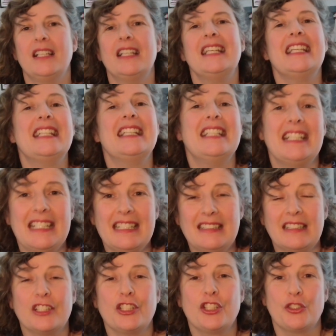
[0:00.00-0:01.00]
It is
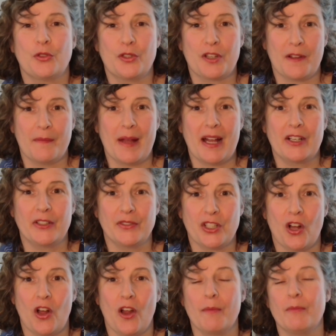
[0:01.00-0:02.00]
a short amount of
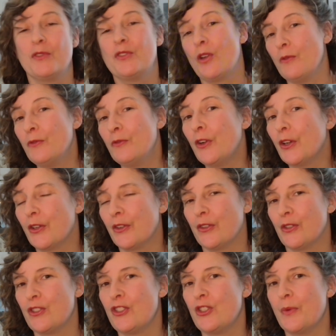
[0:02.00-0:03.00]
time. Don't focus
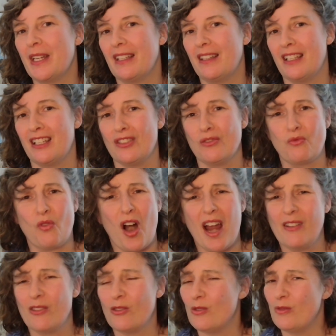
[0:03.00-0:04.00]
on doing things
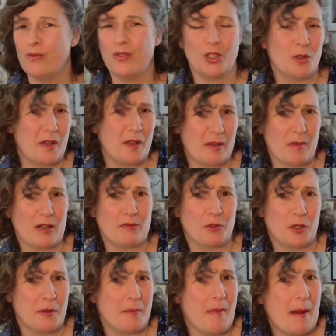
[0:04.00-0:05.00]
right or following my
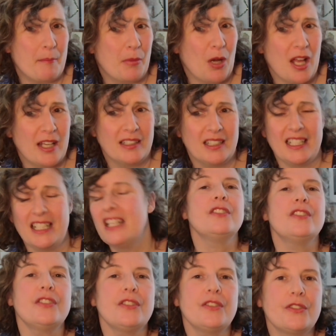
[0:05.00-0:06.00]
roadmap blindly.
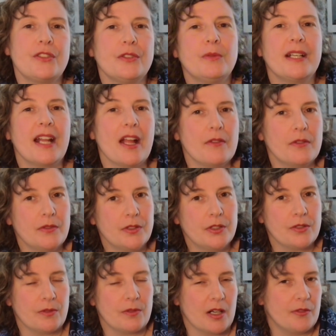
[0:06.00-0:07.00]
Just do whatever
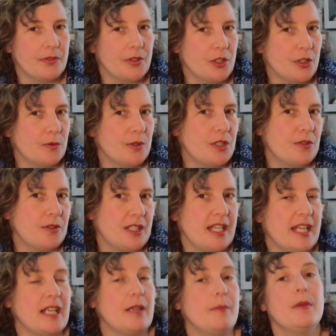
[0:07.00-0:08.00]
feels right for you and your
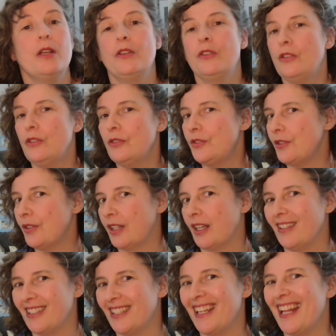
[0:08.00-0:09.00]
team. Use your
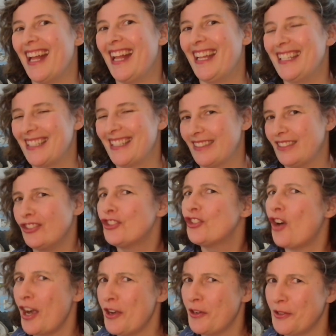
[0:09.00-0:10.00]
gut and
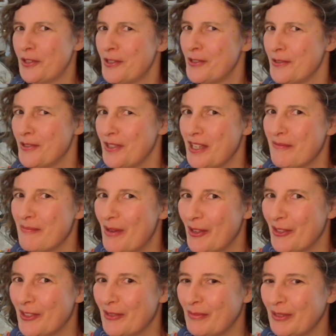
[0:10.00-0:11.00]
try not to do the
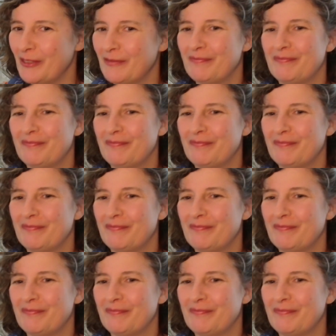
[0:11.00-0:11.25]
impossible.